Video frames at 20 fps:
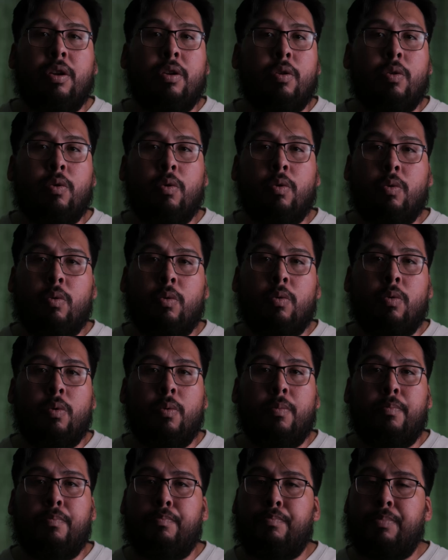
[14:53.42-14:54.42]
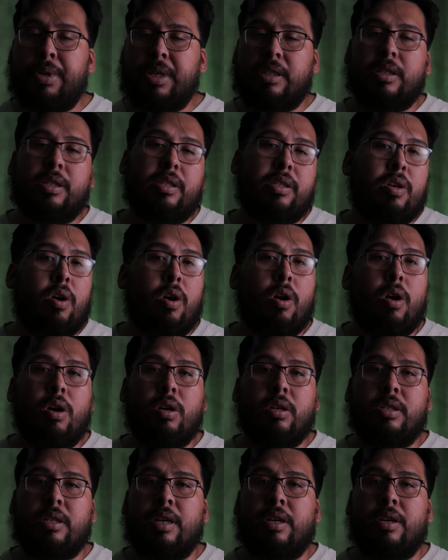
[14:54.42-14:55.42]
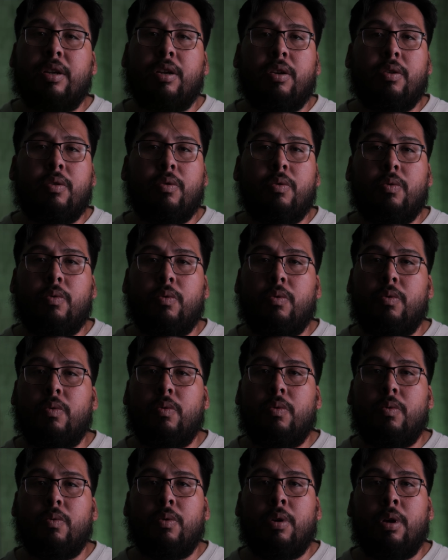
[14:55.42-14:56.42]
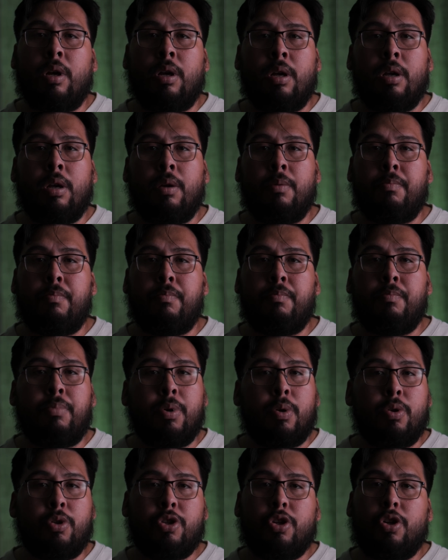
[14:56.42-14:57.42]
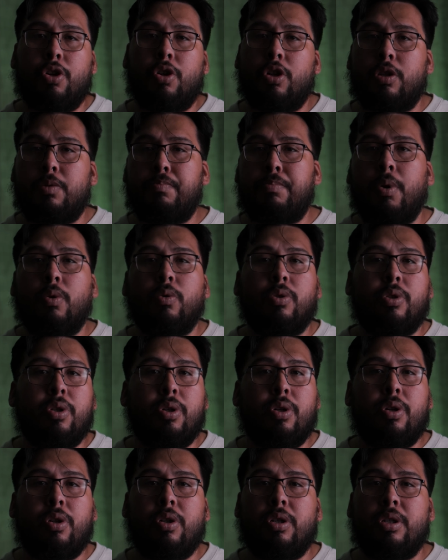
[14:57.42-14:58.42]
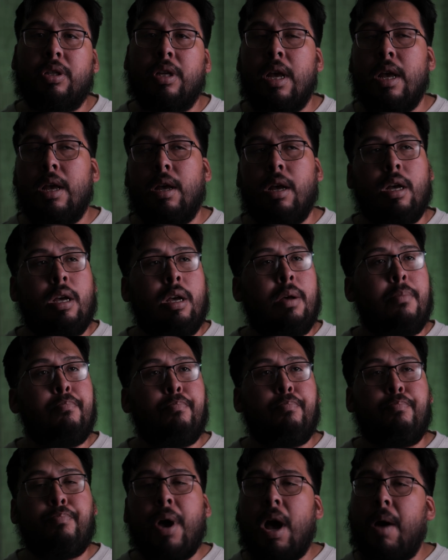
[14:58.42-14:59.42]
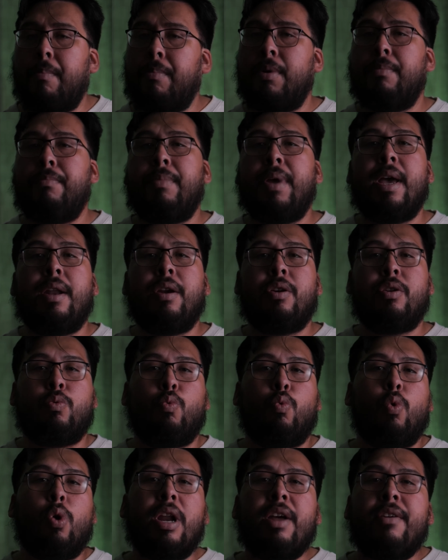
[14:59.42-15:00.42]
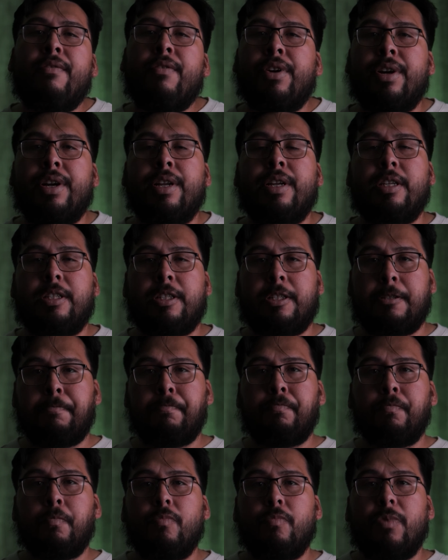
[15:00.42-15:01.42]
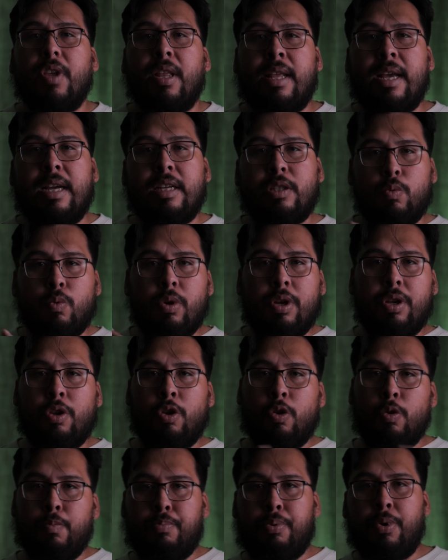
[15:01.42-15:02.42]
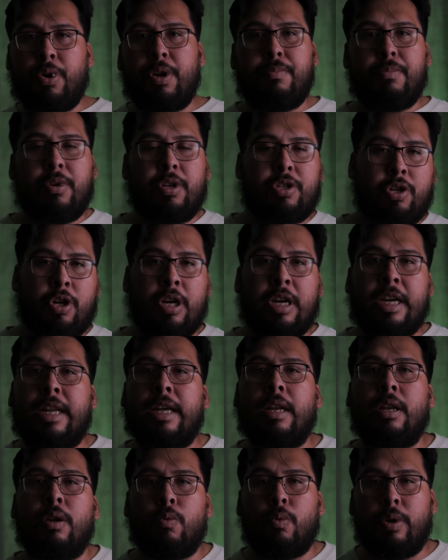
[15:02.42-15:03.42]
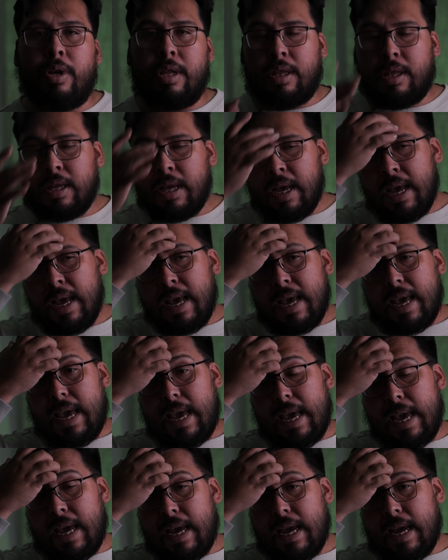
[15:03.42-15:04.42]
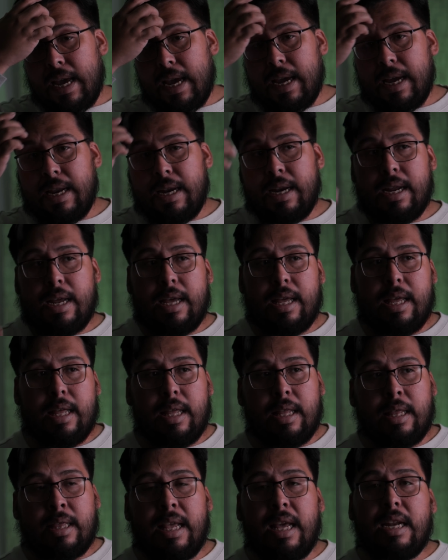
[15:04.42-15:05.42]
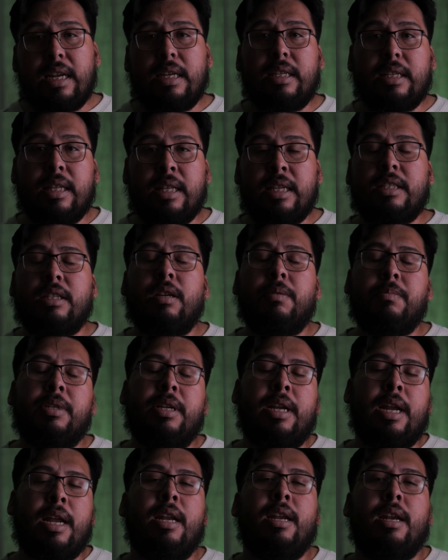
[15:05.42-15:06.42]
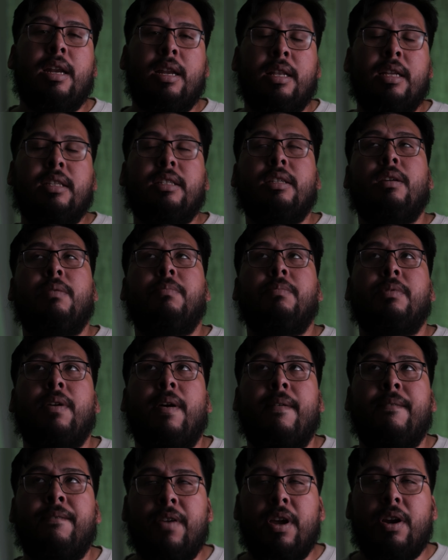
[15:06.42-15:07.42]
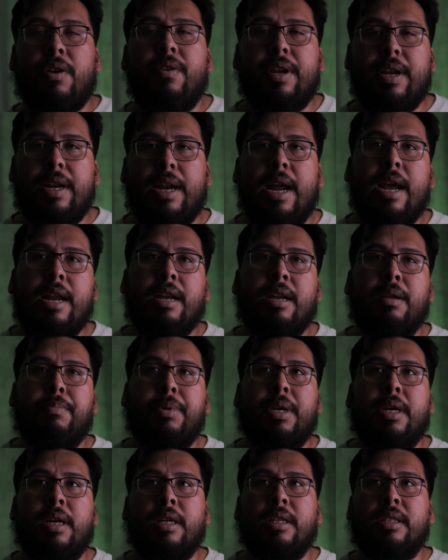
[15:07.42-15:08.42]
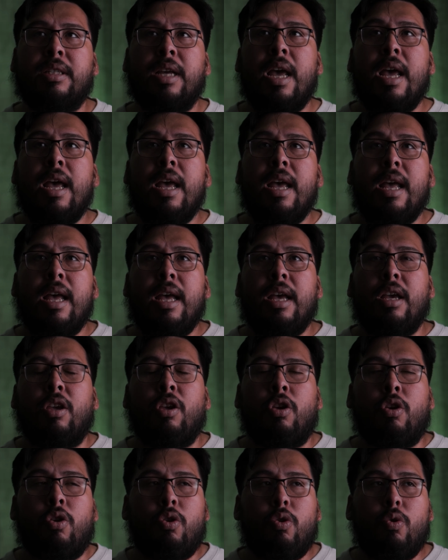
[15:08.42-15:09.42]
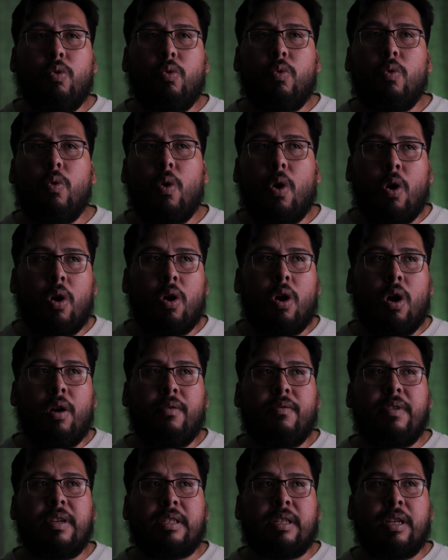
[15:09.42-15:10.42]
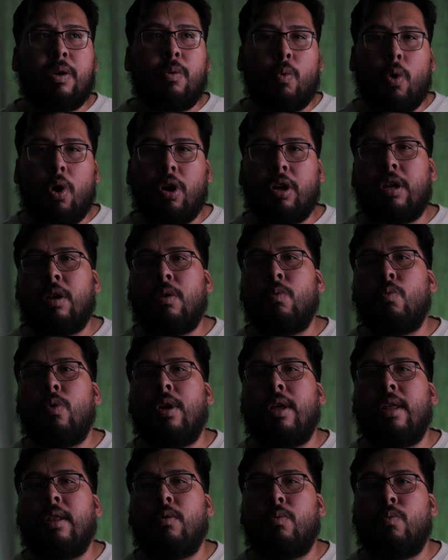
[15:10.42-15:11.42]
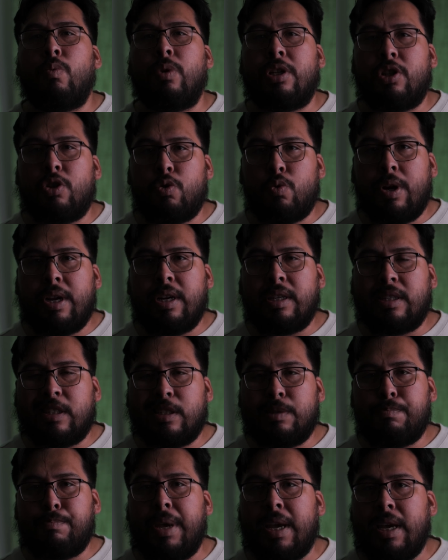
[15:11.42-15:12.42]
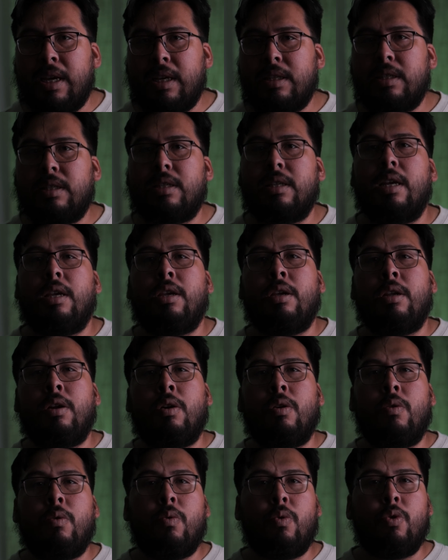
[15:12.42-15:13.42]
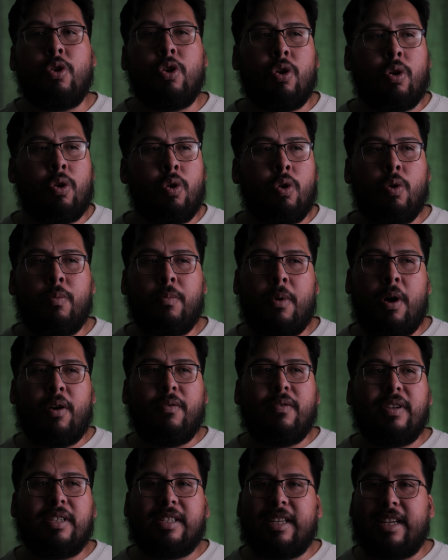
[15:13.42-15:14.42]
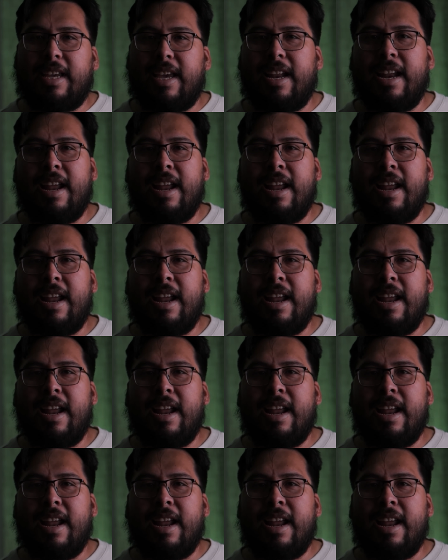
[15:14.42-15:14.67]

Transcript: do business cards, they can do brochures, posters, pop-up banners, whatever it is. That's what you pretty much are dealing with. And this comes very in handy because you are obviously working with restrained space. You know, your home obviously can't